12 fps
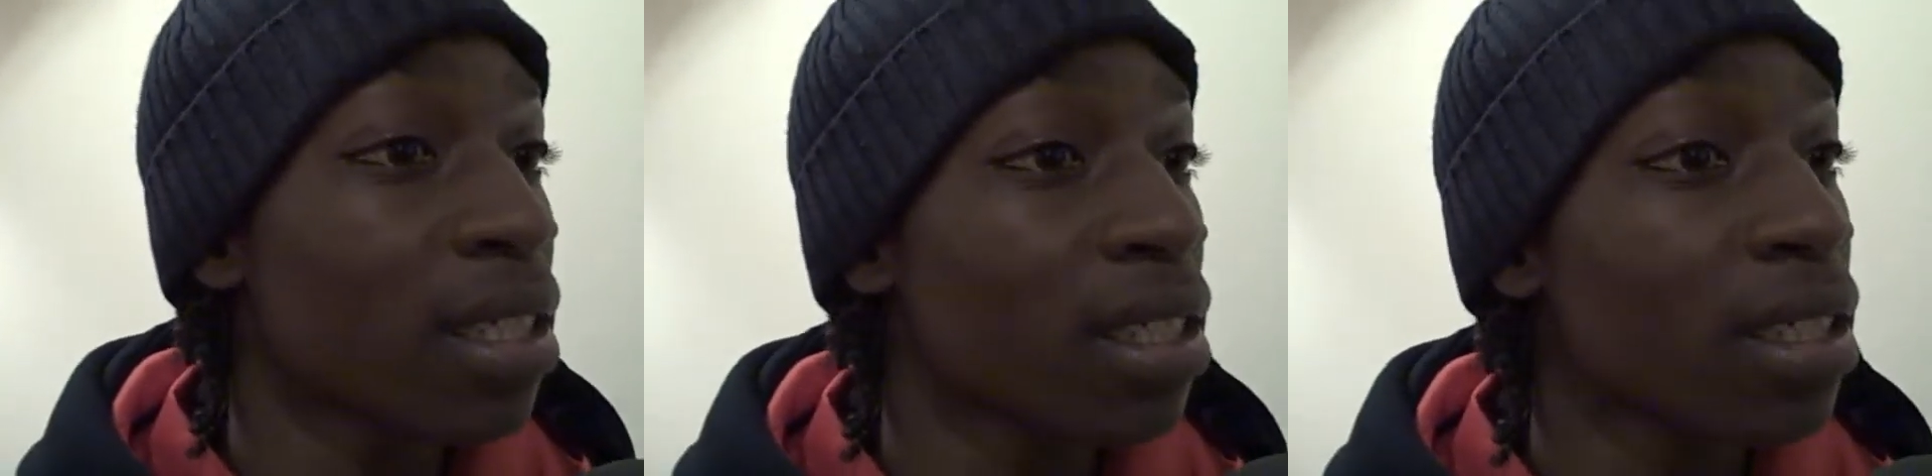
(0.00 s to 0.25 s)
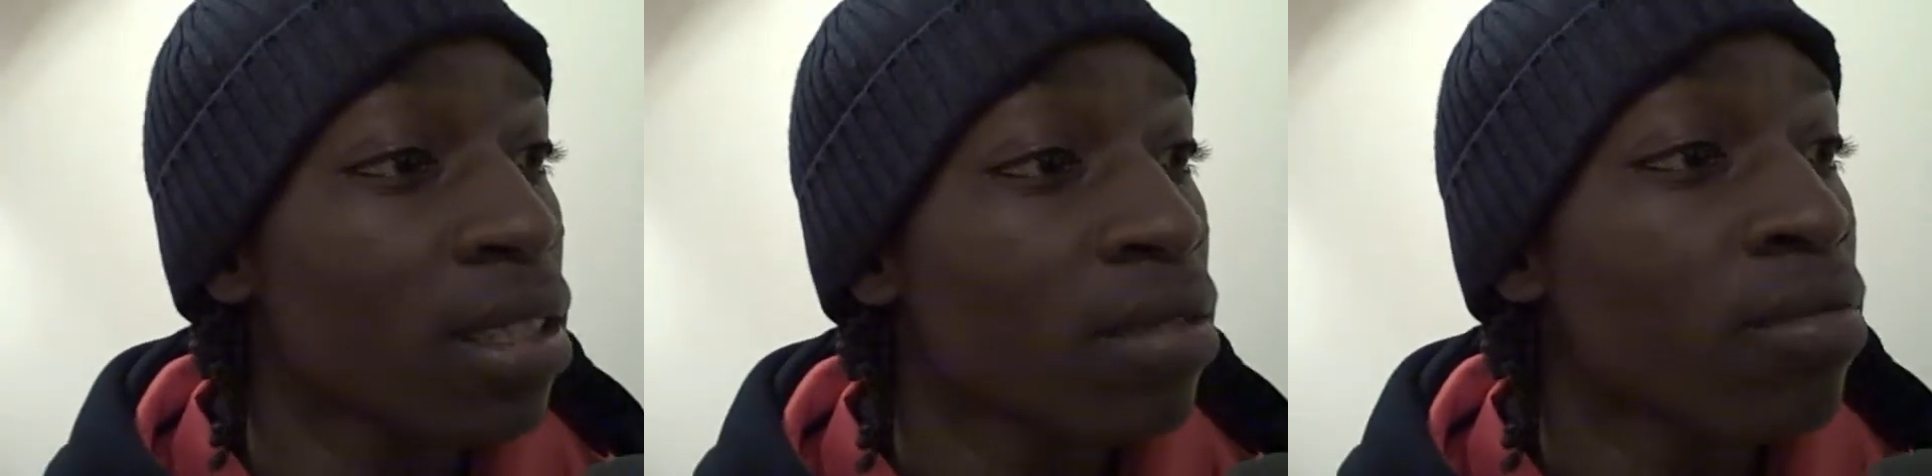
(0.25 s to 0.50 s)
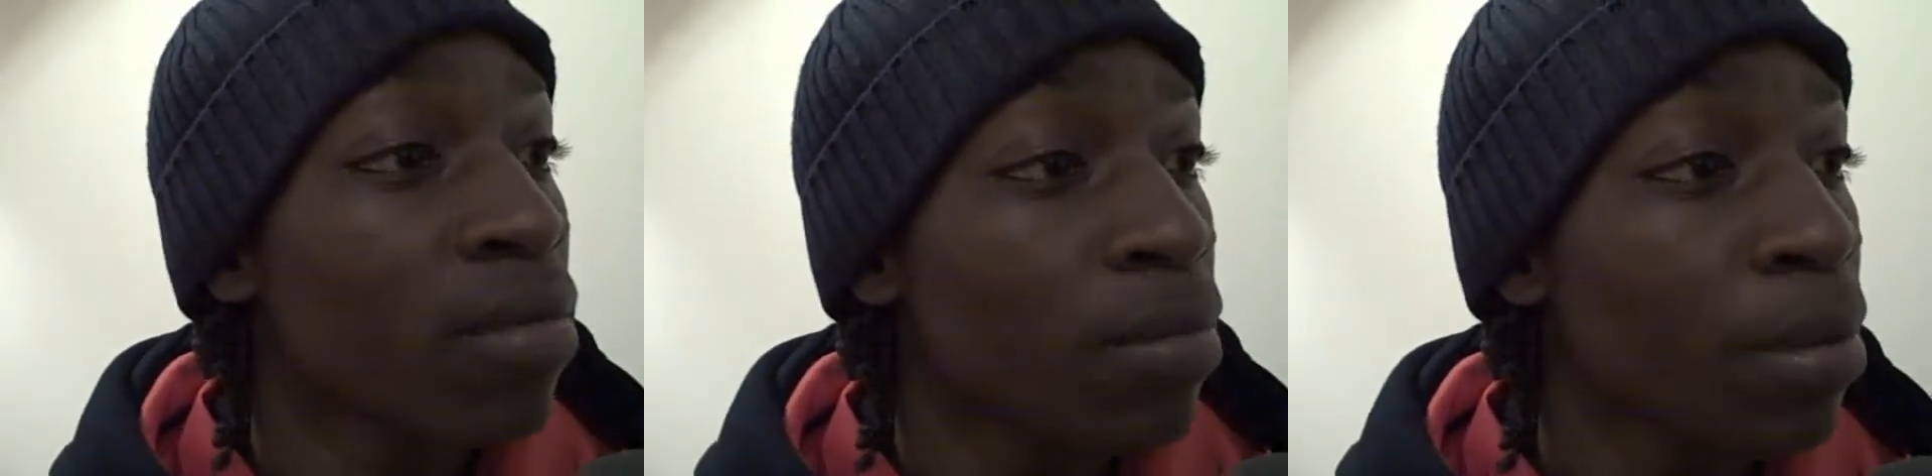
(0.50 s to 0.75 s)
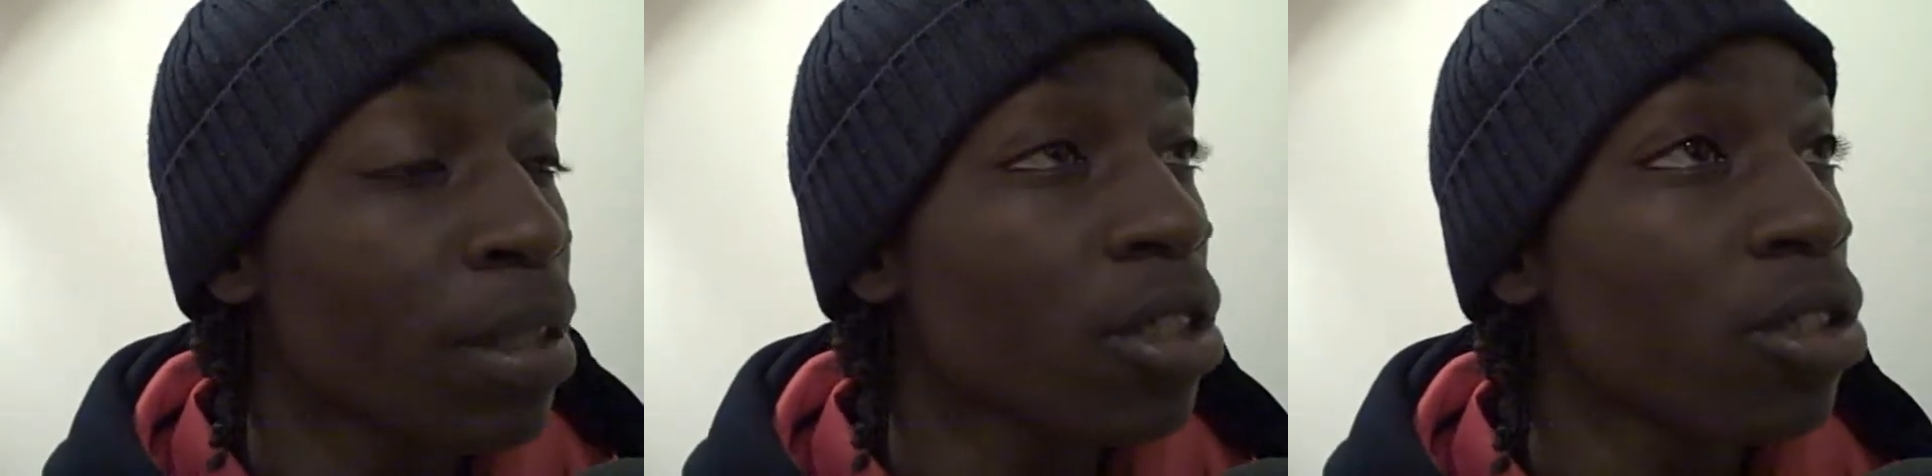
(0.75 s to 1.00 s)
And
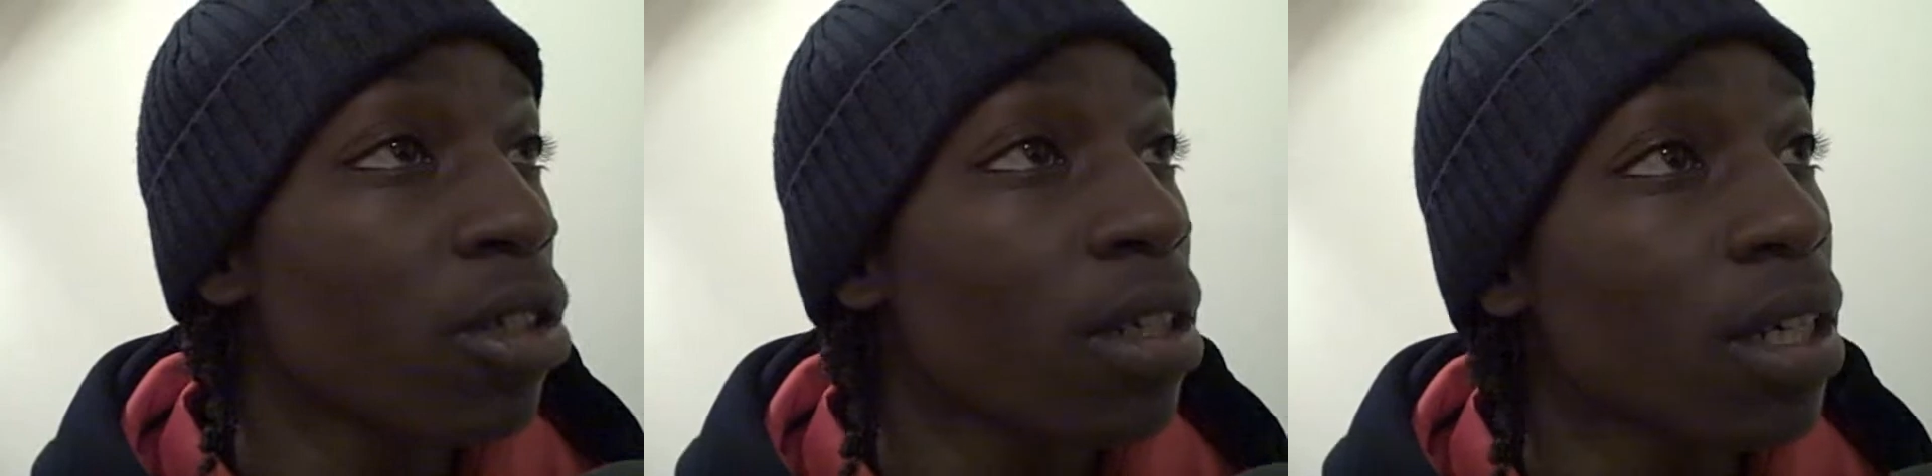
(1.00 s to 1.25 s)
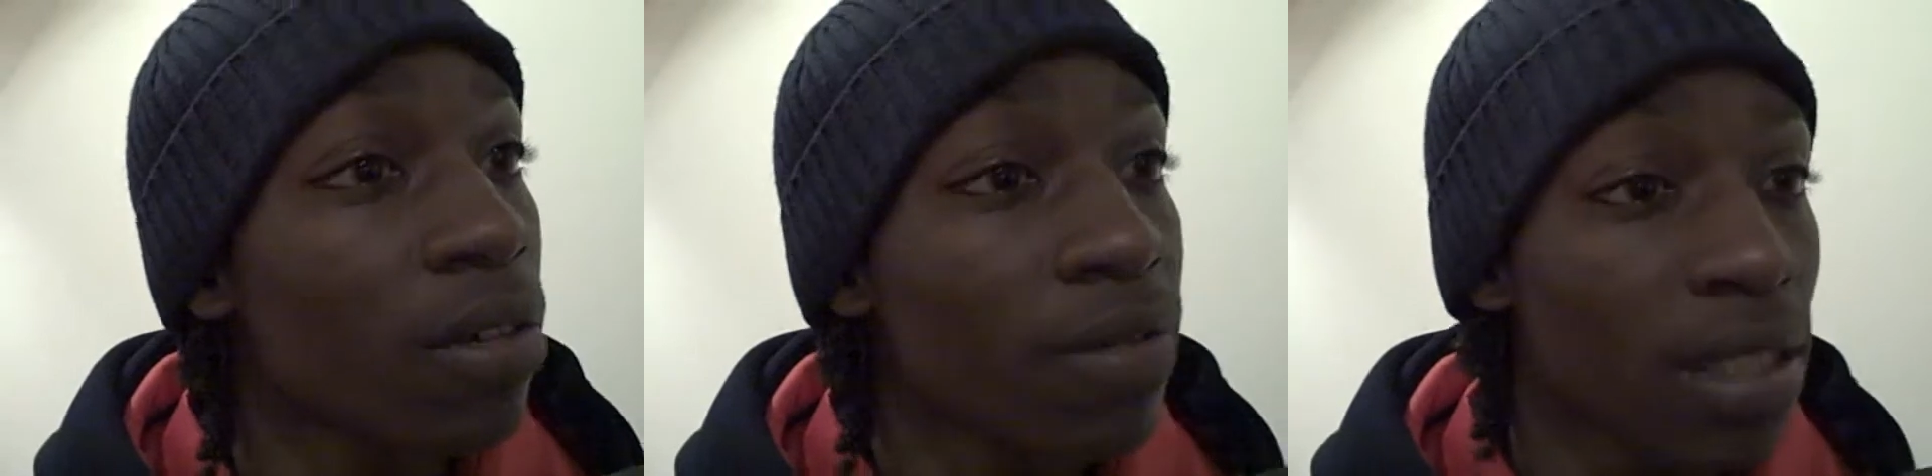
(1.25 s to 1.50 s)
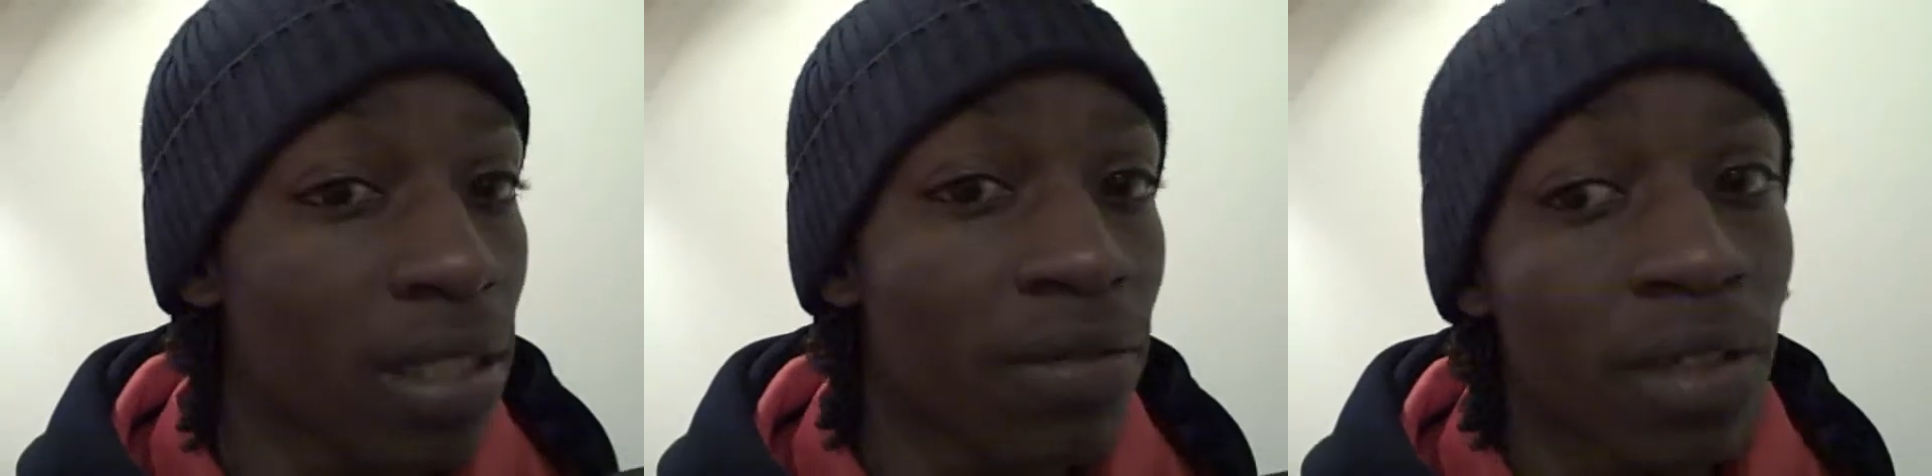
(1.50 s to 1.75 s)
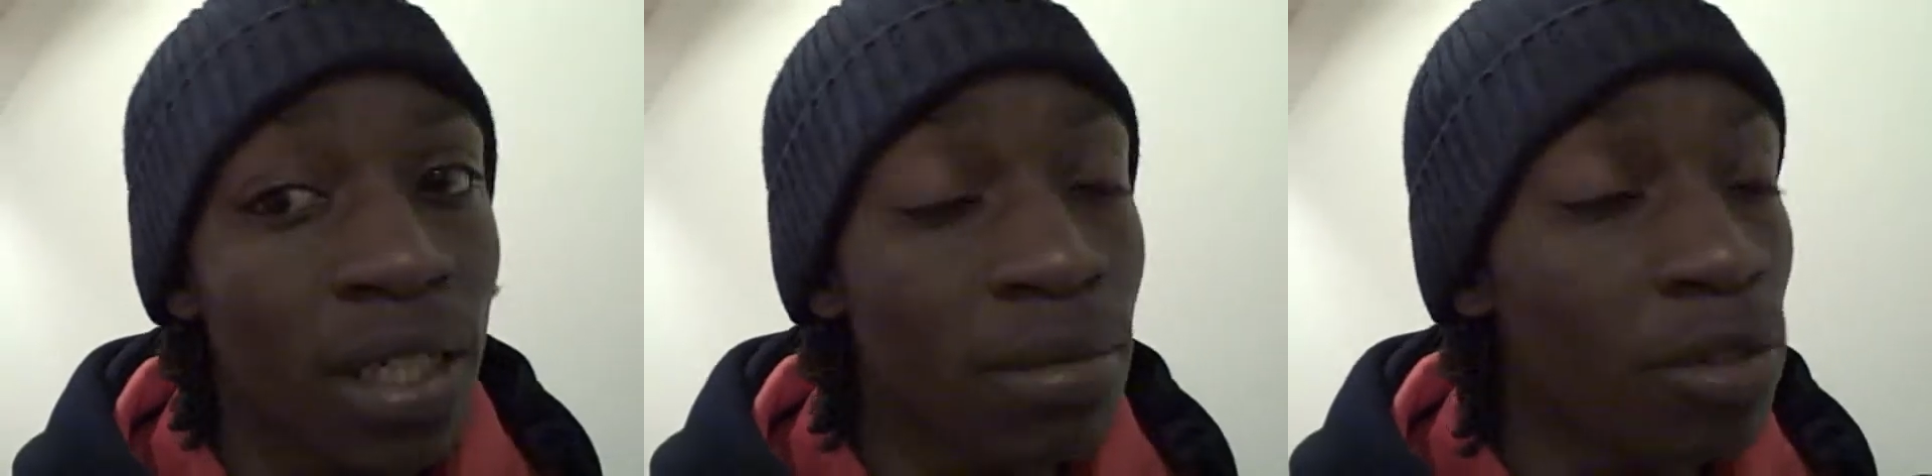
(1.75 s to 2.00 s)
I'm pretty sure that obviously
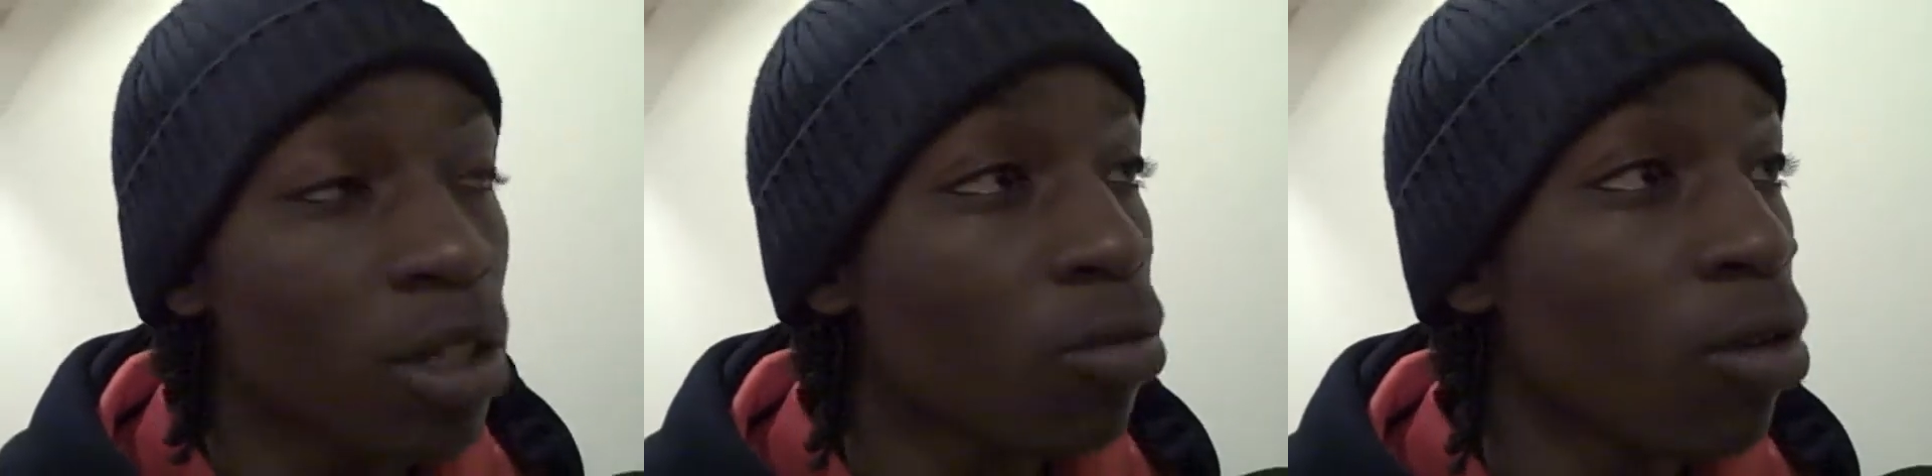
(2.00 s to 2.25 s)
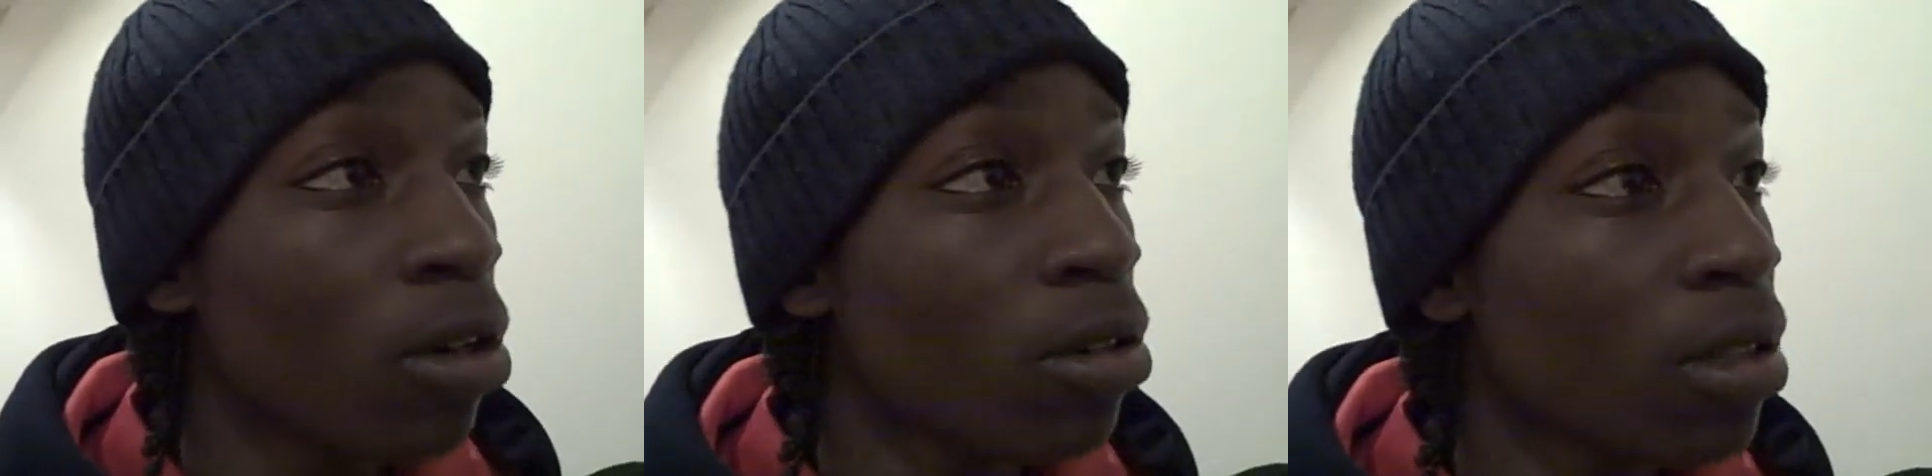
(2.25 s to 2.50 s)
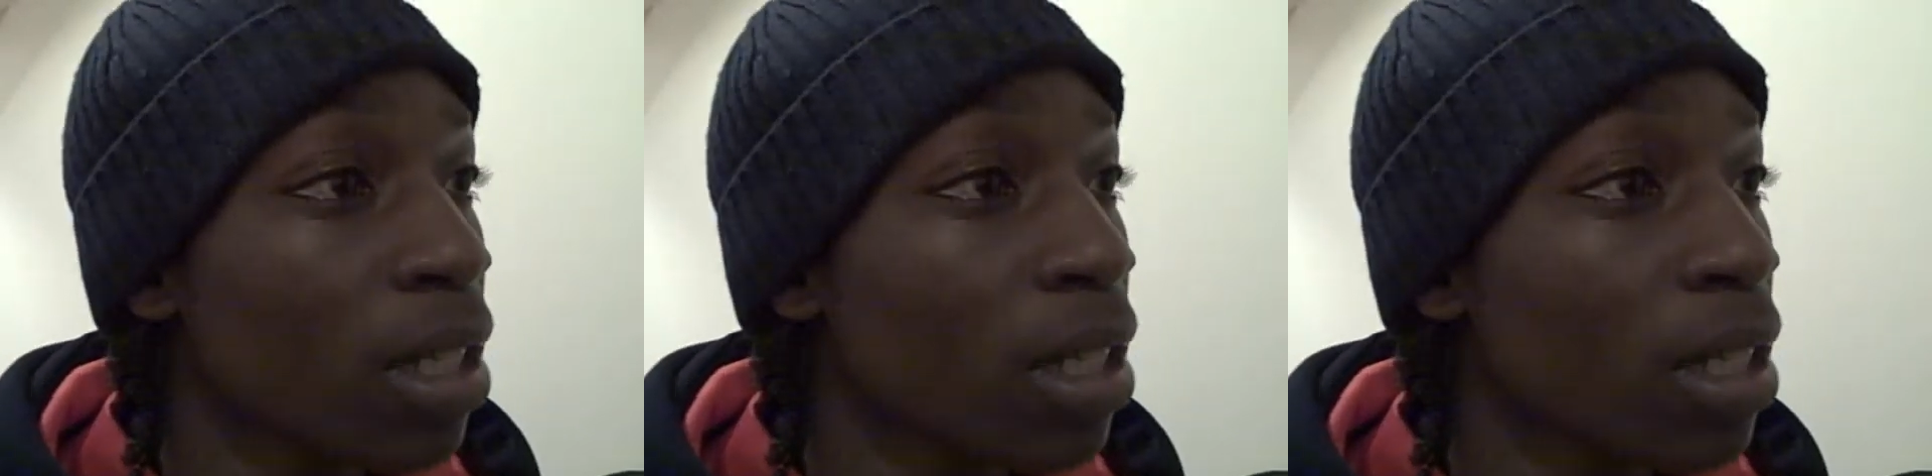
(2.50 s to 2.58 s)
if we keep doing well,